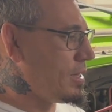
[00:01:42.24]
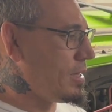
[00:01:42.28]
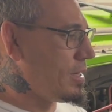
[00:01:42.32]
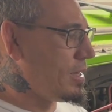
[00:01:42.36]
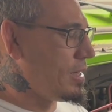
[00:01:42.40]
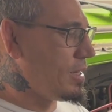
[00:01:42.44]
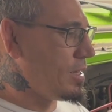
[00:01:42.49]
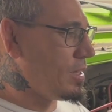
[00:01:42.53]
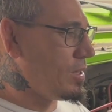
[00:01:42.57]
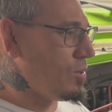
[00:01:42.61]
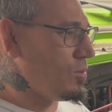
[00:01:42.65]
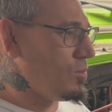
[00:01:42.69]

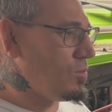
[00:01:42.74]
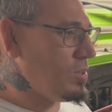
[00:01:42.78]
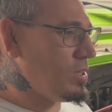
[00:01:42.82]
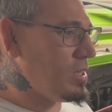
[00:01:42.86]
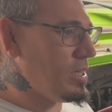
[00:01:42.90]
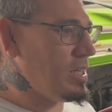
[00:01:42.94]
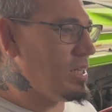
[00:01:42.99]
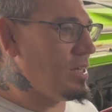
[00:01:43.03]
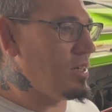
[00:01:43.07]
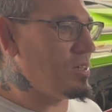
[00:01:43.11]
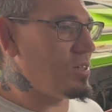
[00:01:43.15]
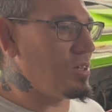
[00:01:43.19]
You
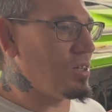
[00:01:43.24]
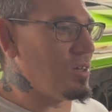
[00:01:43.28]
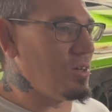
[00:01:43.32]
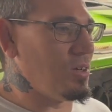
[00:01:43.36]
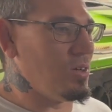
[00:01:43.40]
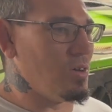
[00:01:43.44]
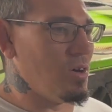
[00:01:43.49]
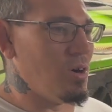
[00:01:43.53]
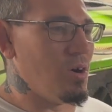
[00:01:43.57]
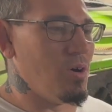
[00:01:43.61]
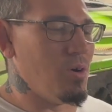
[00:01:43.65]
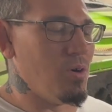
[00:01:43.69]
need to
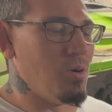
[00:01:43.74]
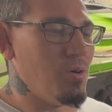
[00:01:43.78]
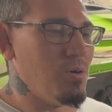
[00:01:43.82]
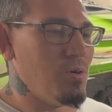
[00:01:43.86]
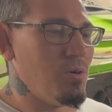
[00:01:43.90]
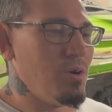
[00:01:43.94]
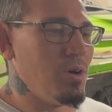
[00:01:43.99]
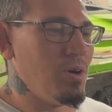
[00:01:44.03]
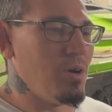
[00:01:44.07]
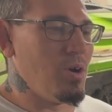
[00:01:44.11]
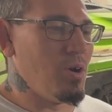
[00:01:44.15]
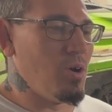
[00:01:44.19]

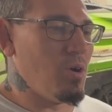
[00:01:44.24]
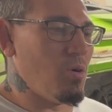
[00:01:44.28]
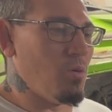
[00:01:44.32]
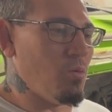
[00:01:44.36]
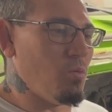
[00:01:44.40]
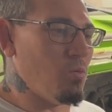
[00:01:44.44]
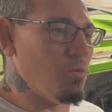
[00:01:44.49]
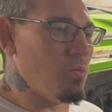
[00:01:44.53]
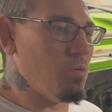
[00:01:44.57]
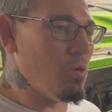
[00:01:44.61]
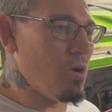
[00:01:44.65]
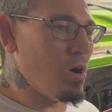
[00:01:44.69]
know
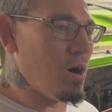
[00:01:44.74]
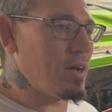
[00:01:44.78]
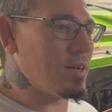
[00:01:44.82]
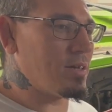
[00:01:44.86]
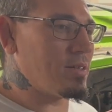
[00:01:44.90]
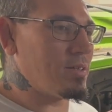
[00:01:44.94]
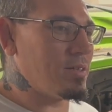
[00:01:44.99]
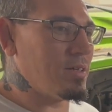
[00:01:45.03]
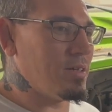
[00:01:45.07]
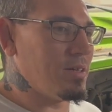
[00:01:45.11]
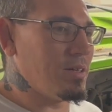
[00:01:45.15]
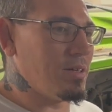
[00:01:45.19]

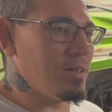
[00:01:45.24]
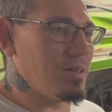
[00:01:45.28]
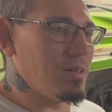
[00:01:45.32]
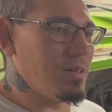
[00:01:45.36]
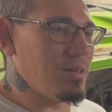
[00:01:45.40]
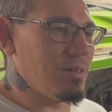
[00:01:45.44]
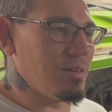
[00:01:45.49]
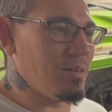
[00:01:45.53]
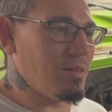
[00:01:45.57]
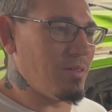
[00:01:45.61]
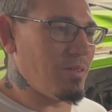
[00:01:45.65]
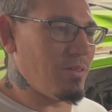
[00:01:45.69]
what
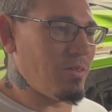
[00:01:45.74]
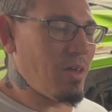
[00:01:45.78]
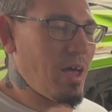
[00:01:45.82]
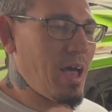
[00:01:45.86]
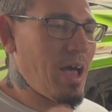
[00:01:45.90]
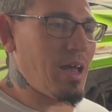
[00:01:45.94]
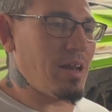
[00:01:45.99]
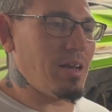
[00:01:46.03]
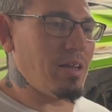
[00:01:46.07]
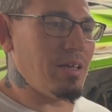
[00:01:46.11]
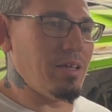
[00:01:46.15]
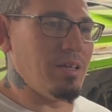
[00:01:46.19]

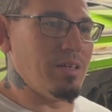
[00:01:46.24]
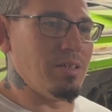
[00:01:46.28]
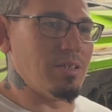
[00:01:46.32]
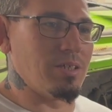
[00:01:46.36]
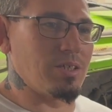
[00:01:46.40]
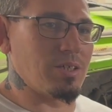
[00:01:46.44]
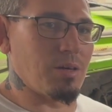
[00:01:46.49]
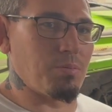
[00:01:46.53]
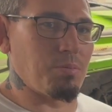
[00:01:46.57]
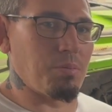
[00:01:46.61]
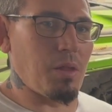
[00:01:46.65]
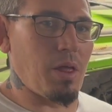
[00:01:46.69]
that
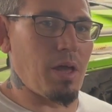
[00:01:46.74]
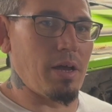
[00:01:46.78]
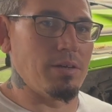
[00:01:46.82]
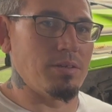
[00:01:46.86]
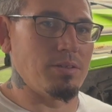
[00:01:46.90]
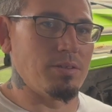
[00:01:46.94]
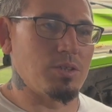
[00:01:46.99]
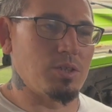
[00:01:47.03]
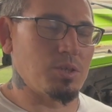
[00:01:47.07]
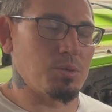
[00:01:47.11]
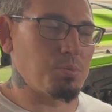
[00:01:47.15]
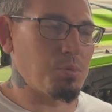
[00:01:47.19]
is applied to
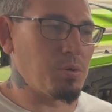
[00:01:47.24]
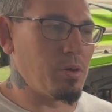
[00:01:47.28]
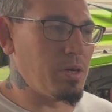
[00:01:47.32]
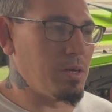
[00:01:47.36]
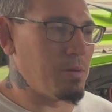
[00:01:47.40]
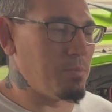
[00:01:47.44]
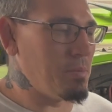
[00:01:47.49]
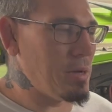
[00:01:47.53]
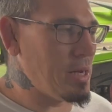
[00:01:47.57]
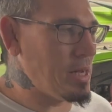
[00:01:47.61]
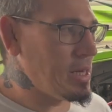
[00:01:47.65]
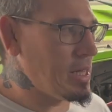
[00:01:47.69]
the
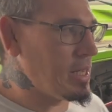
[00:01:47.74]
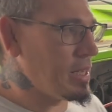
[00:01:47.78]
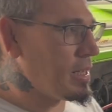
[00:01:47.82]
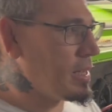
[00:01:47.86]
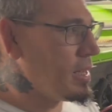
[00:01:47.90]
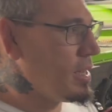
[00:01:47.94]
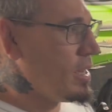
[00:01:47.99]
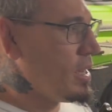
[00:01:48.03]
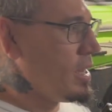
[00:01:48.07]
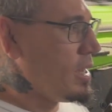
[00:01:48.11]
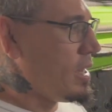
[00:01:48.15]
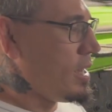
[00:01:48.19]
spring. Meaning,
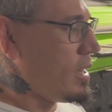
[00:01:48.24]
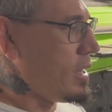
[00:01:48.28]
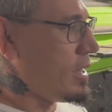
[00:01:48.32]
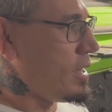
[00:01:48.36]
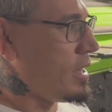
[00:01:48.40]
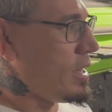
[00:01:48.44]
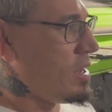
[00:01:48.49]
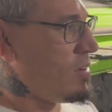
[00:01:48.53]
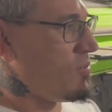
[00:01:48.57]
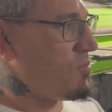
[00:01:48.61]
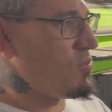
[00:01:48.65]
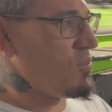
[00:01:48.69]

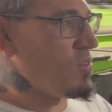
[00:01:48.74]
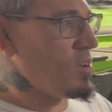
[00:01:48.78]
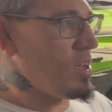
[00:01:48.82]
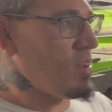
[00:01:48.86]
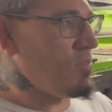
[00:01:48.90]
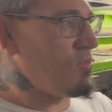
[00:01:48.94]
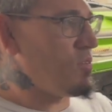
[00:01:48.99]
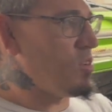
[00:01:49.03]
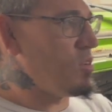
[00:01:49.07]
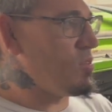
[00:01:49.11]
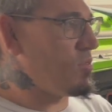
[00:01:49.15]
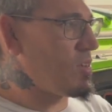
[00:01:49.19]

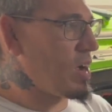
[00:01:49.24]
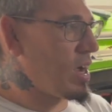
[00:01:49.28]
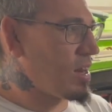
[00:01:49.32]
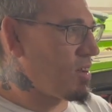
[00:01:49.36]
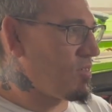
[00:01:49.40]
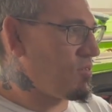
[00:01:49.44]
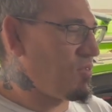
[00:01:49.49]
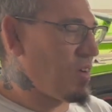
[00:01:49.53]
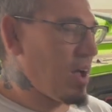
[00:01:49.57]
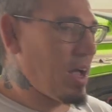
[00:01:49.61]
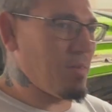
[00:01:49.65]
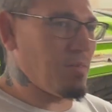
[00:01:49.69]
if you've got a
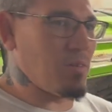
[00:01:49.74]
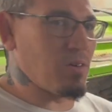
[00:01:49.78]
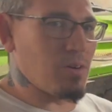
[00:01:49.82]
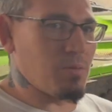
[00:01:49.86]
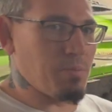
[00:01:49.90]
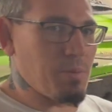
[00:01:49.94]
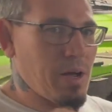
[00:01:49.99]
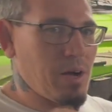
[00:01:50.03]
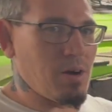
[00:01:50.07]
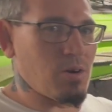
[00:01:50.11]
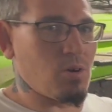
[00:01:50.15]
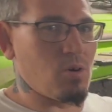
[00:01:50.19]

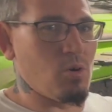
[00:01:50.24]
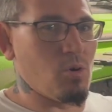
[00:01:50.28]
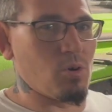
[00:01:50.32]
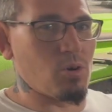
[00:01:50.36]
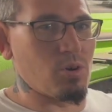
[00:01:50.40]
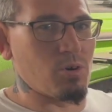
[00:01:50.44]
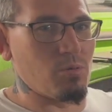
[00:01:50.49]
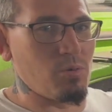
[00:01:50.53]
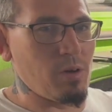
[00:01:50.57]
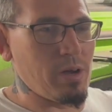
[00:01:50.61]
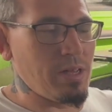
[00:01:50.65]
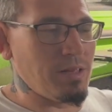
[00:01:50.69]
500-pound
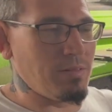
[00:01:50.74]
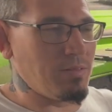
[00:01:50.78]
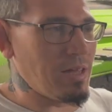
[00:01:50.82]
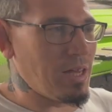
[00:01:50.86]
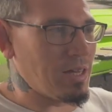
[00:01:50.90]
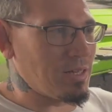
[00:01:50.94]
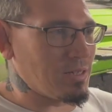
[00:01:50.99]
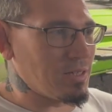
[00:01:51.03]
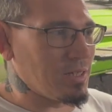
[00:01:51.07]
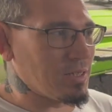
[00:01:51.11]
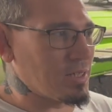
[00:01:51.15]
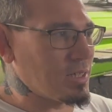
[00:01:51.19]
corner weight,
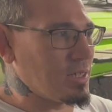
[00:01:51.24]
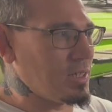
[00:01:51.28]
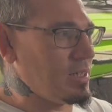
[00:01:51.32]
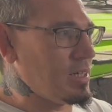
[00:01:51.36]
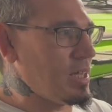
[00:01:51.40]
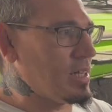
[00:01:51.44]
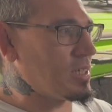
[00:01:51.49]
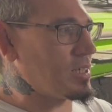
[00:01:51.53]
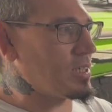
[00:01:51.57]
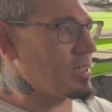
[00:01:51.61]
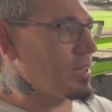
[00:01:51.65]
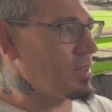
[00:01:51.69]
that doesn't
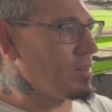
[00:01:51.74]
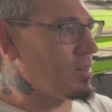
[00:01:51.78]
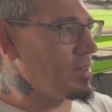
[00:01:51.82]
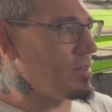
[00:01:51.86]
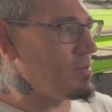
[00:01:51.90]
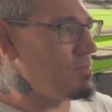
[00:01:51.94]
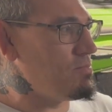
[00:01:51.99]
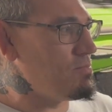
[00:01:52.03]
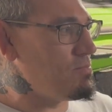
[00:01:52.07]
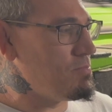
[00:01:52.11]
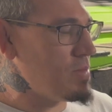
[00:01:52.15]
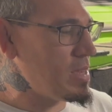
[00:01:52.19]
necessarily
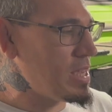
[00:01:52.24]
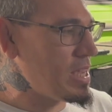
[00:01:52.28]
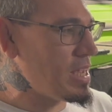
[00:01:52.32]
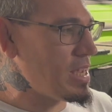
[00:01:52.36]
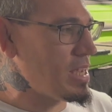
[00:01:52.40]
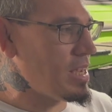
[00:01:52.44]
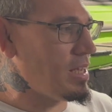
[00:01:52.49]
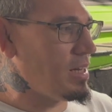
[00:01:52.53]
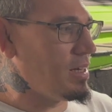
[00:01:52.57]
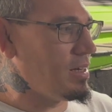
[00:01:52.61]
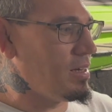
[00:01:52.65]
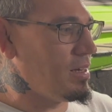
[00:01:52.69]

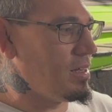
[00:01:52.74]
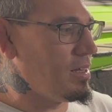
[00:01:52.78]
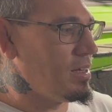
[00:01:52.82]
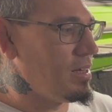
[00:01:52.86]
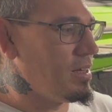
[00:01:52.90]
mean